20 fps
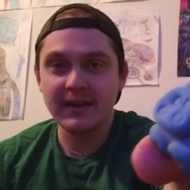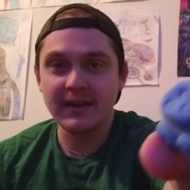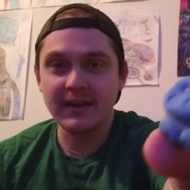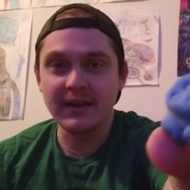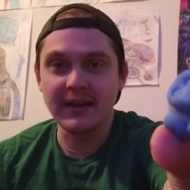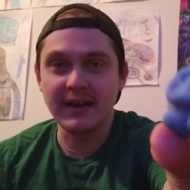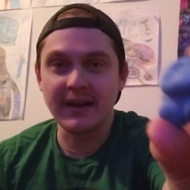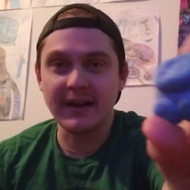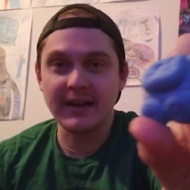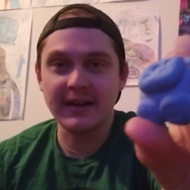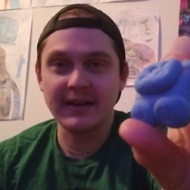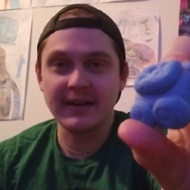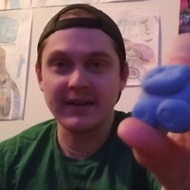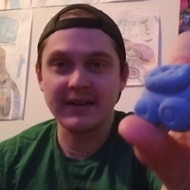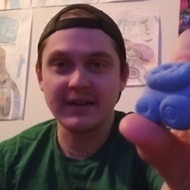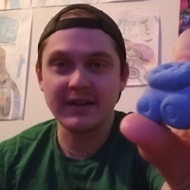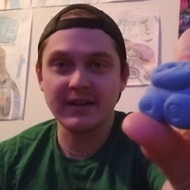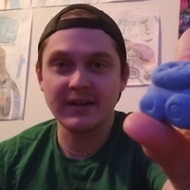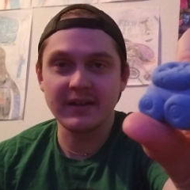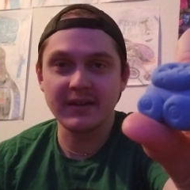yeah,
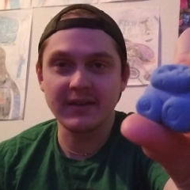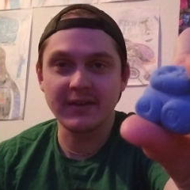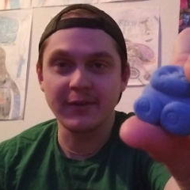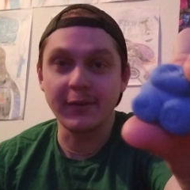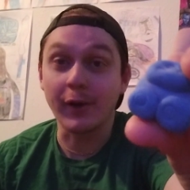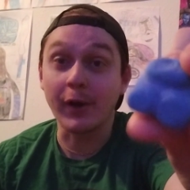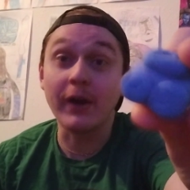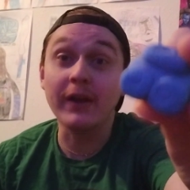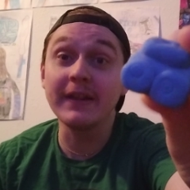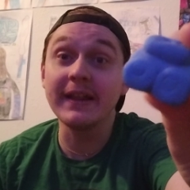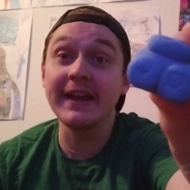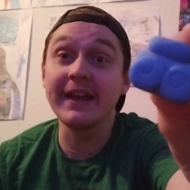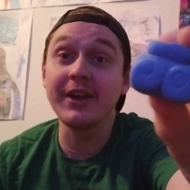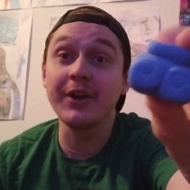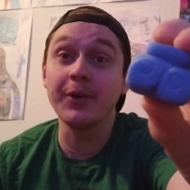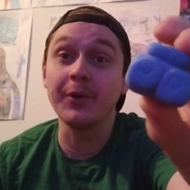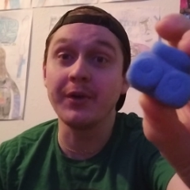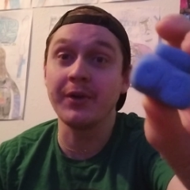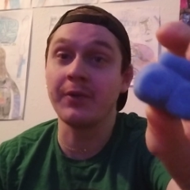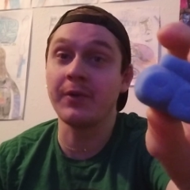very
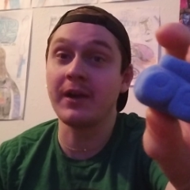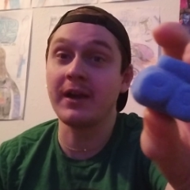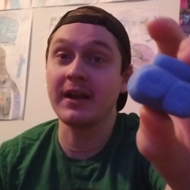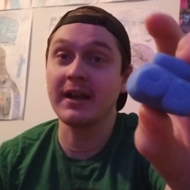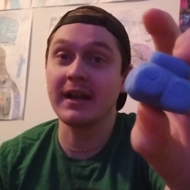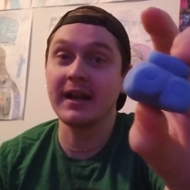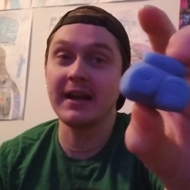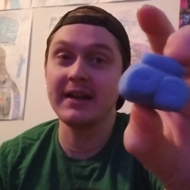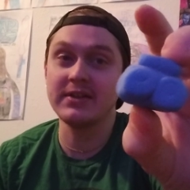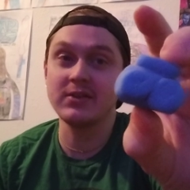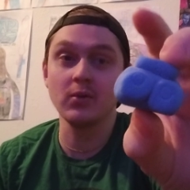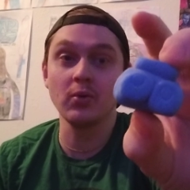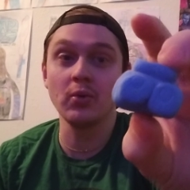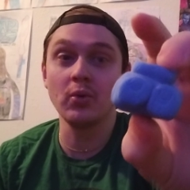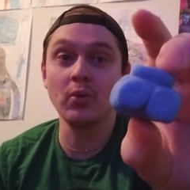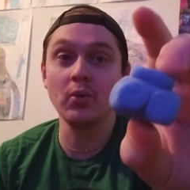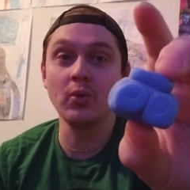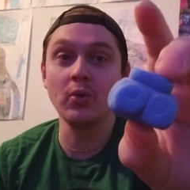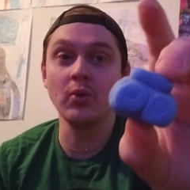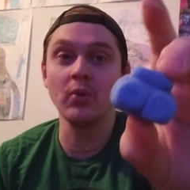Lego-y, right, guys?
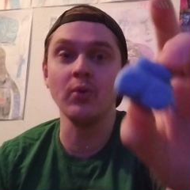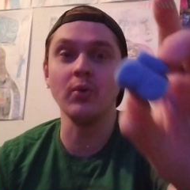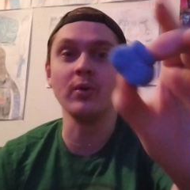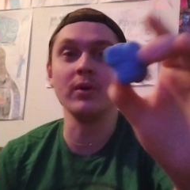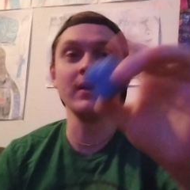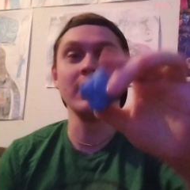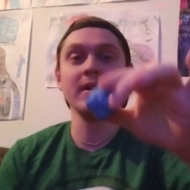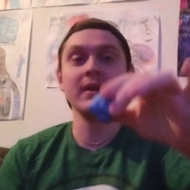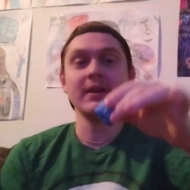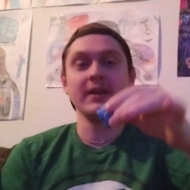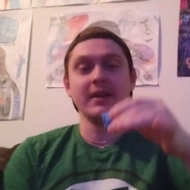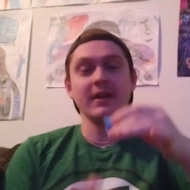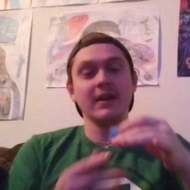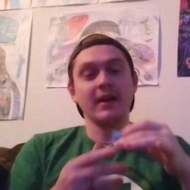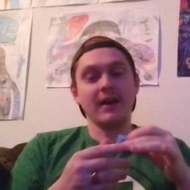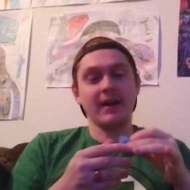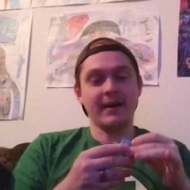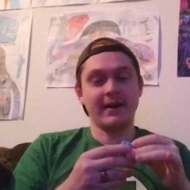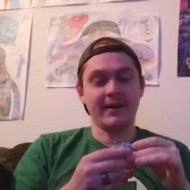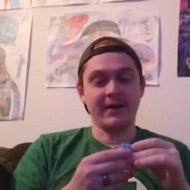Ooh.
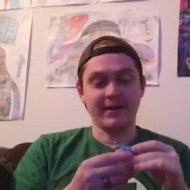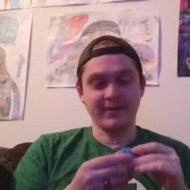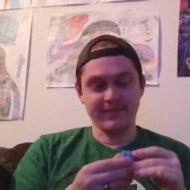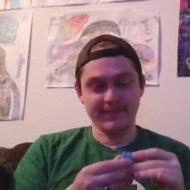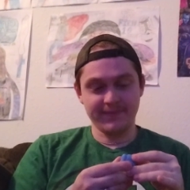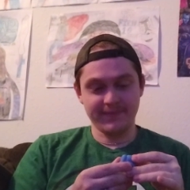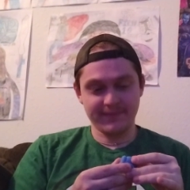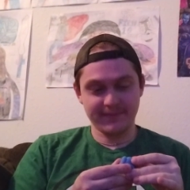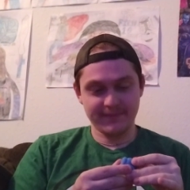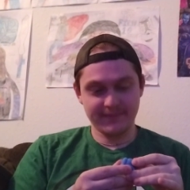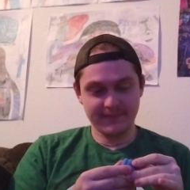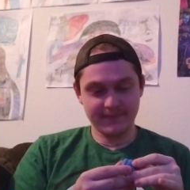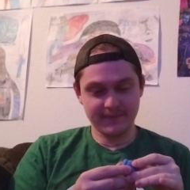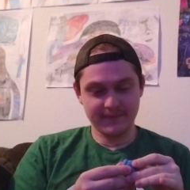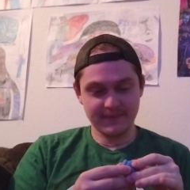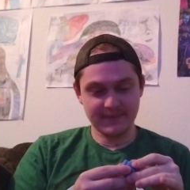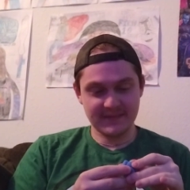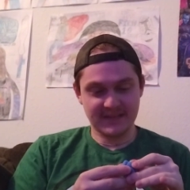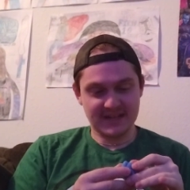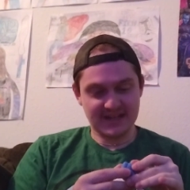Um,
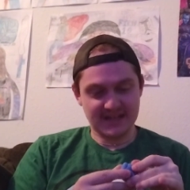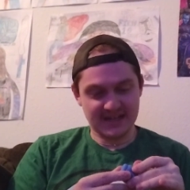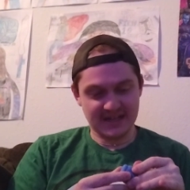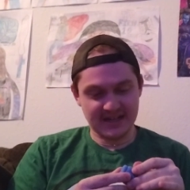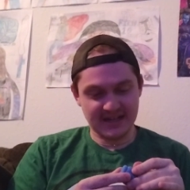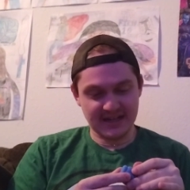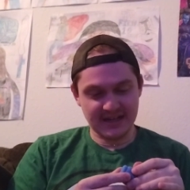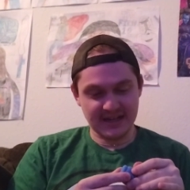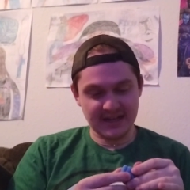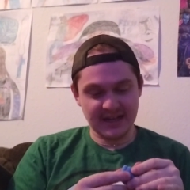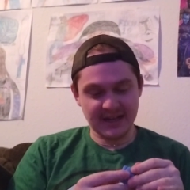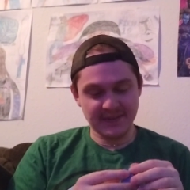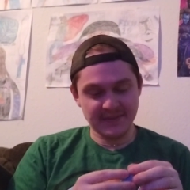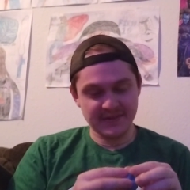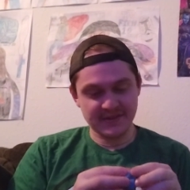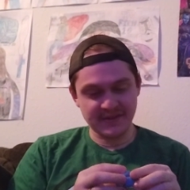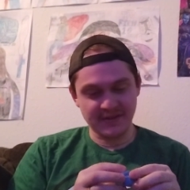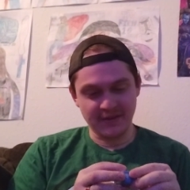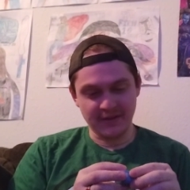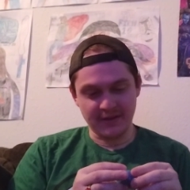I'm
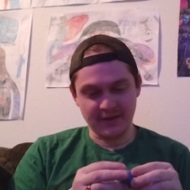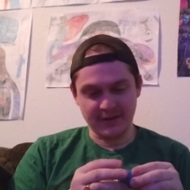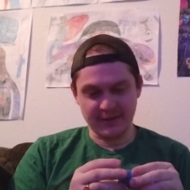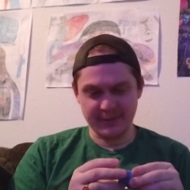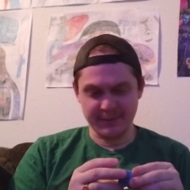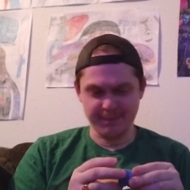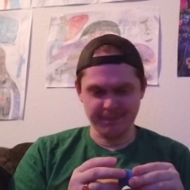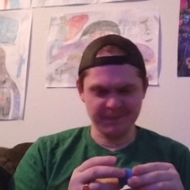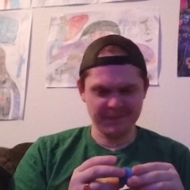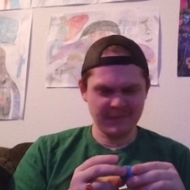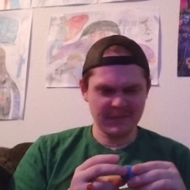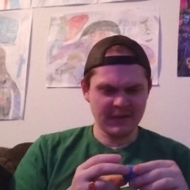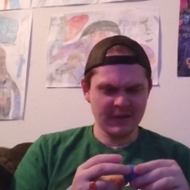still um